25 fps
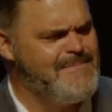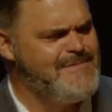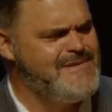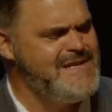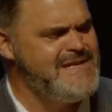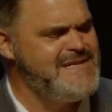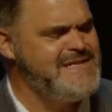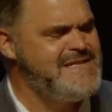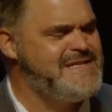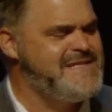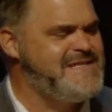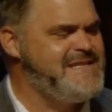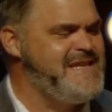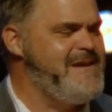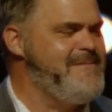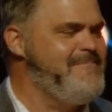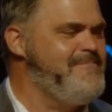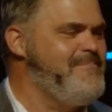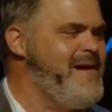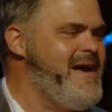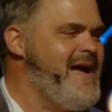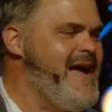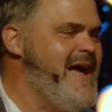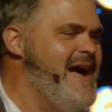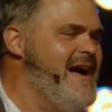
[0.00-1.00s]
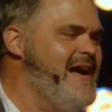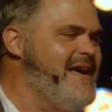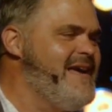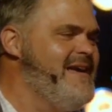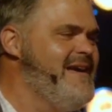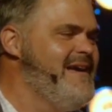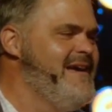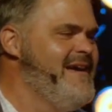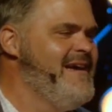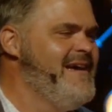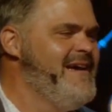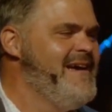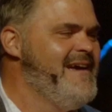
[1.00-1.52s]
Just sit back
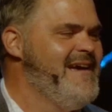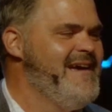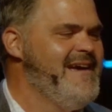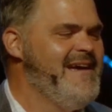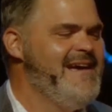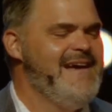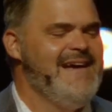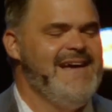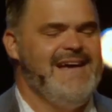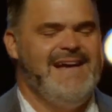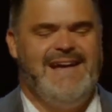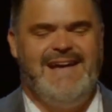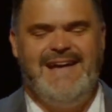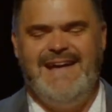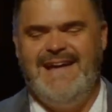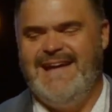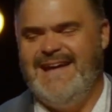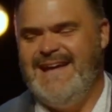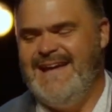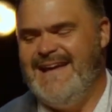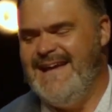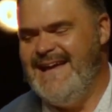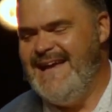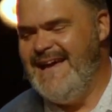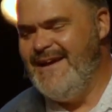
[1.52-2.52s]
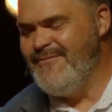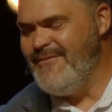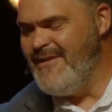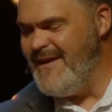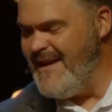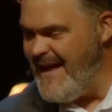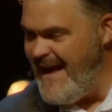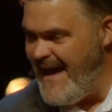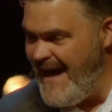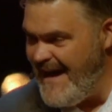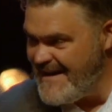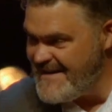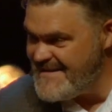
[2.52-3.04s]
and
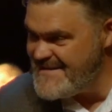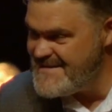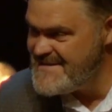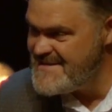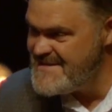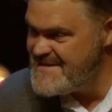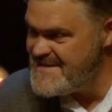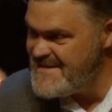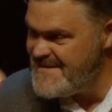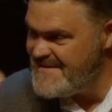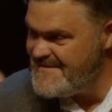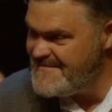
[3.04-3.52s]
relax.